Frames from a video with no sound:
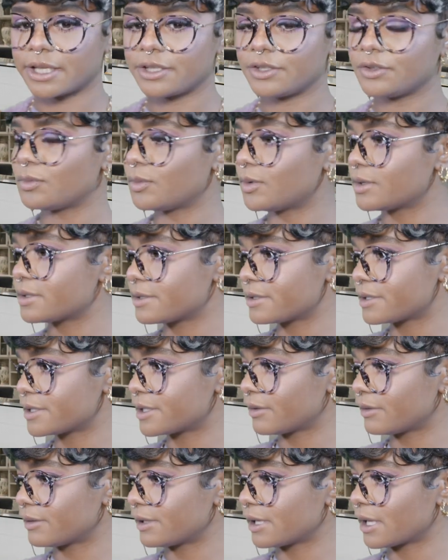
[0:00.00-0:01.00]
and we're
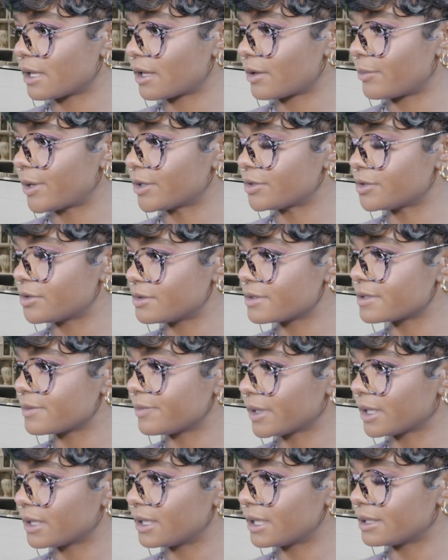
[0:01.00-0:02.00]
still thinking about doing
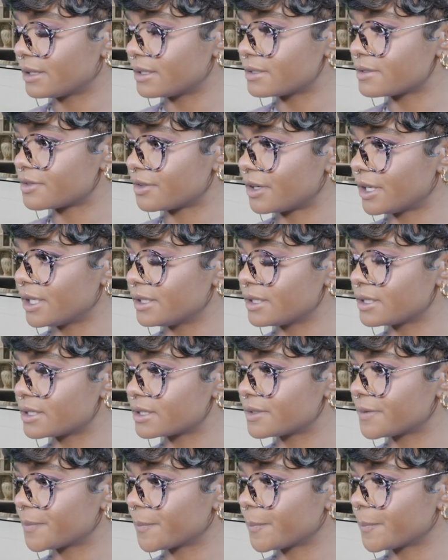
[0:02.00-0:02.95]
something like this, right?